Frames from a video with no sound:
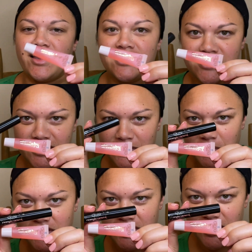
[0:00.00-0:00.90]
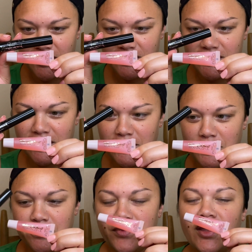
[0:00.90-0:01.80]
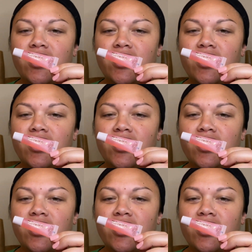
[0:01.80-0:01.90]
as this mascara. So